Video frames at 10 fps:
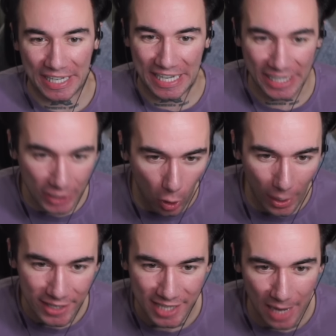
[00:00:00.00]

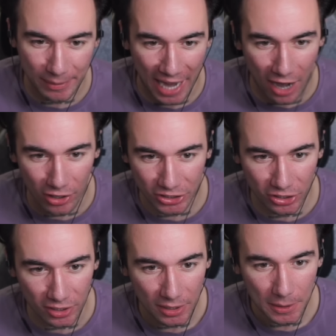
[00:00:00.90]
Inoue type
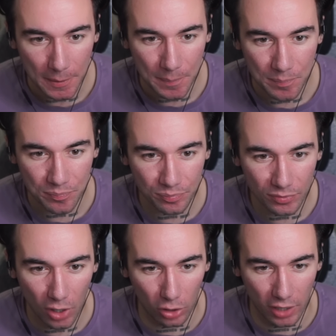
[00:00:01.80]
character.
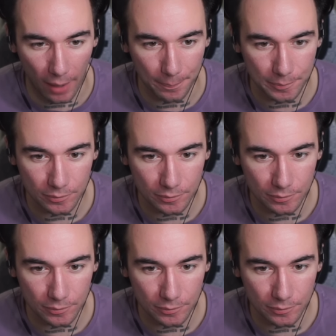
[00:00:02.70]
Hold up.